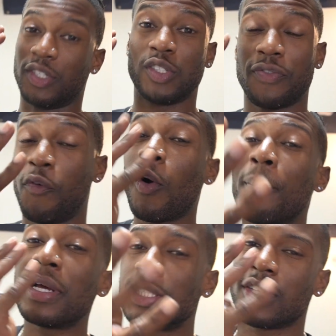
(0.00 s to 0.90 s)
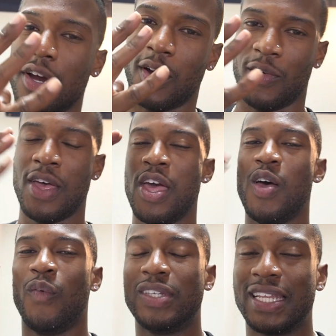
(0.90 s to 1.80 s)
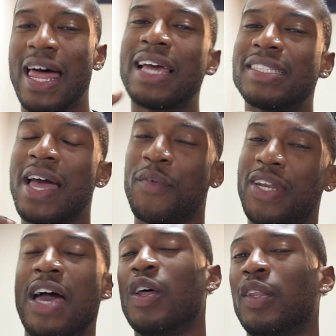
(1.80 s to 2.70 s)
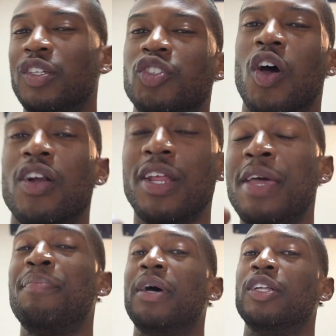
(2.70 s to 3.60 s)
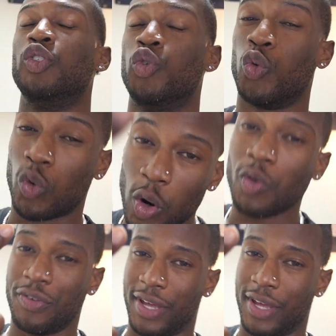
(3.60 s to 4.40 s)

So 4 months ago was the last time we not only started it, but drove